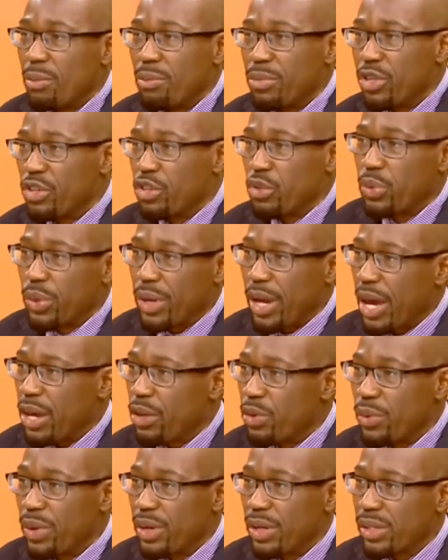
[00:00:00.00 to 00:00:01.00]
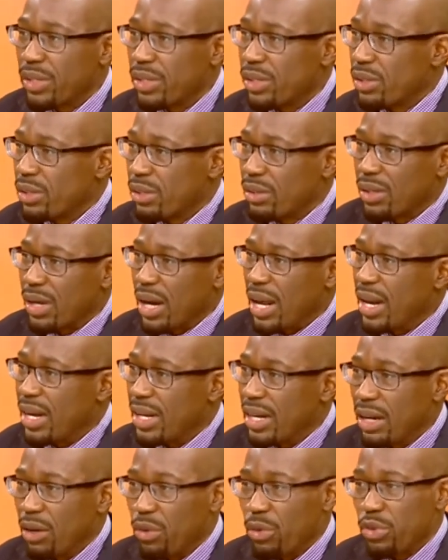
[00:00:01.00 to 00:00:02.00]
be it UK, US,
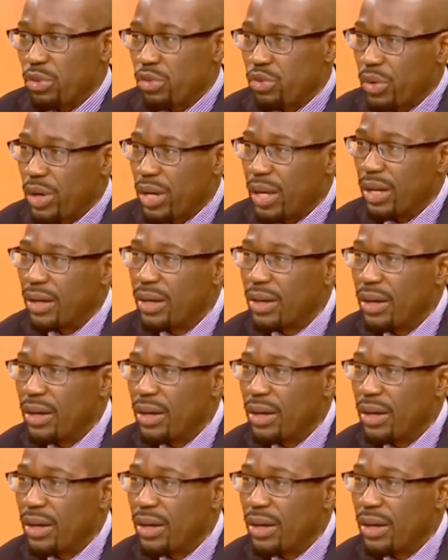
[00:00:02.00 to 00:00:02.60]
Canada, or Australia.